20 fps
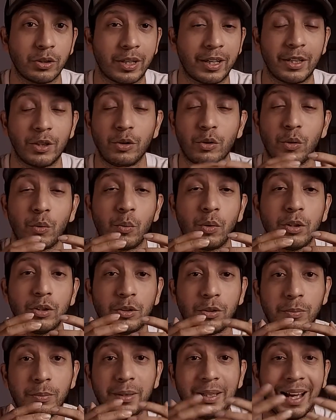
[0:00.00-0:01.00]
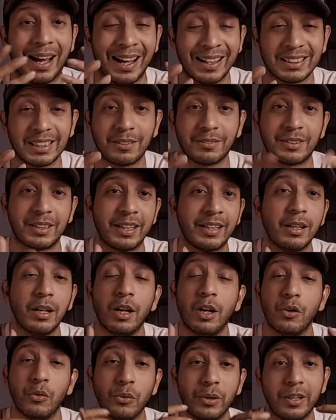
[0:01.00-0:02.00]
Okay, you don't want to be, as I've said,
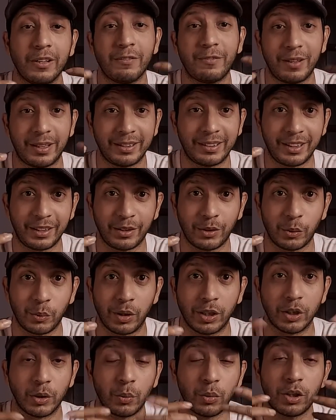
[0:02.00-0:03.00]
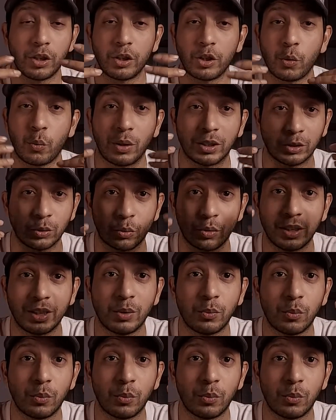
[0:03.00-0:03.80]
reinventing the wheel. You want to know what's already